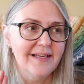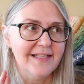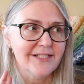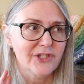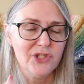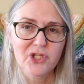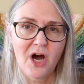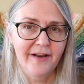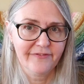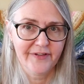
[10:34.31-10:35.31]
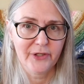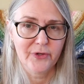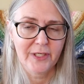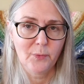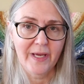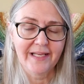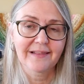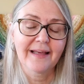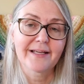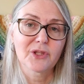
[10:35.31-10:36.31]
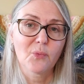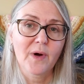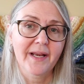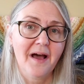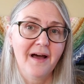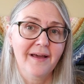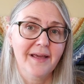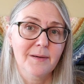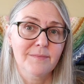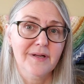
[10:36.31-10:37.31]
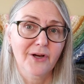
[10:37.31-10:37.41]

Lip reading: is not fingering weight like the one I am